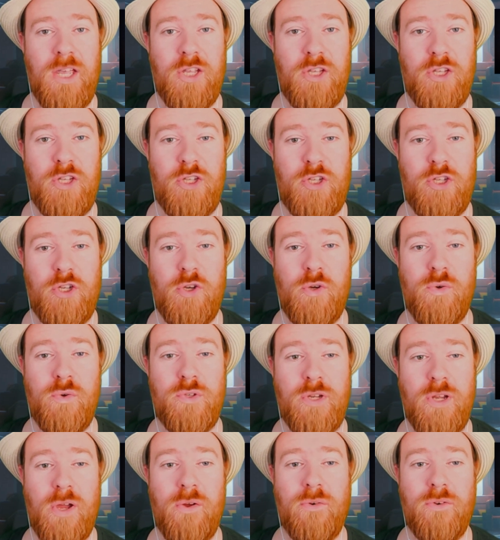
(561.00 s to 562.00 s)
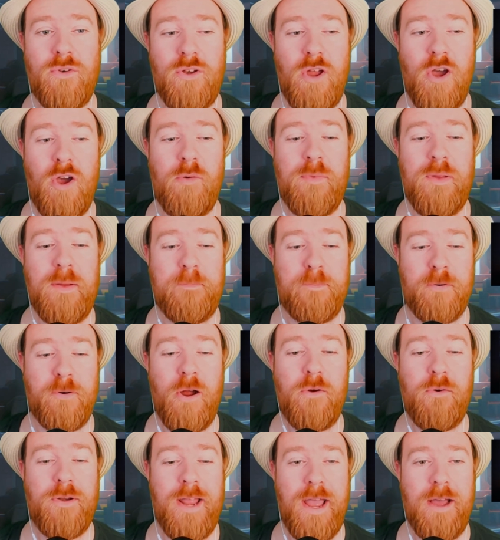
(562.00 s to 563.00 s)
You don't know me
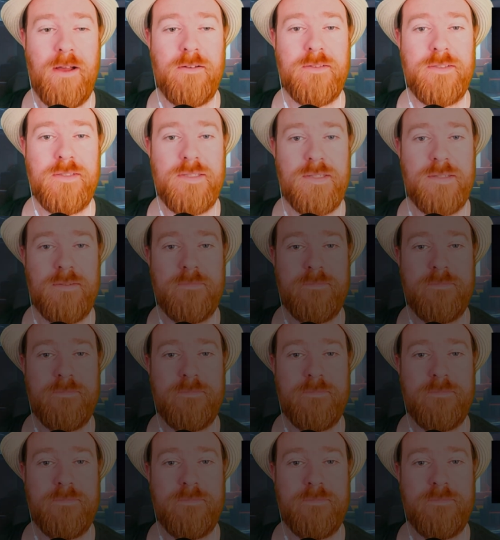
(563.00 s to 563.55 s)
pronouns.